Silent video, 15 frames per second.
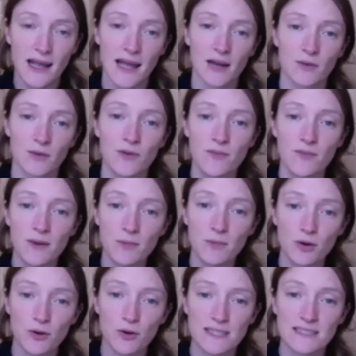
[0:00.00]
and we've been
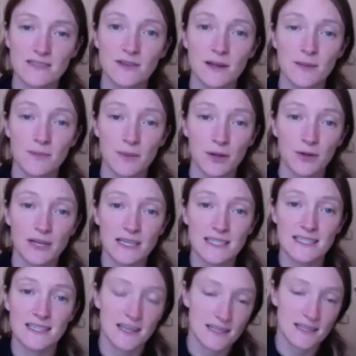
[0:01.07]
progressively building
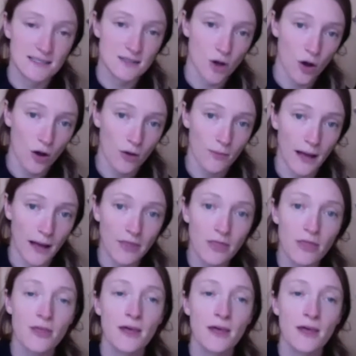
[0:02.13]
to this all month.